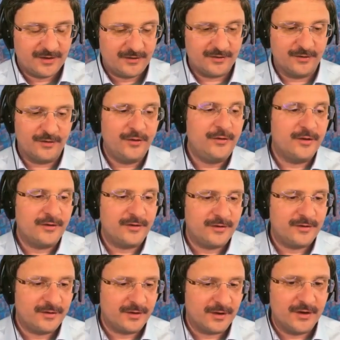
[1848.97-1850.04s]
So
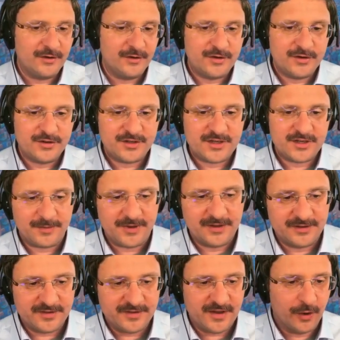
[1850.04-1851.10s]
Newton step
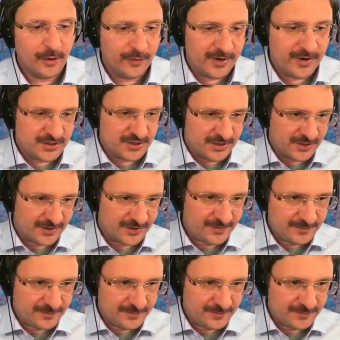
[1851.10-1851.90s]
yields the origin here.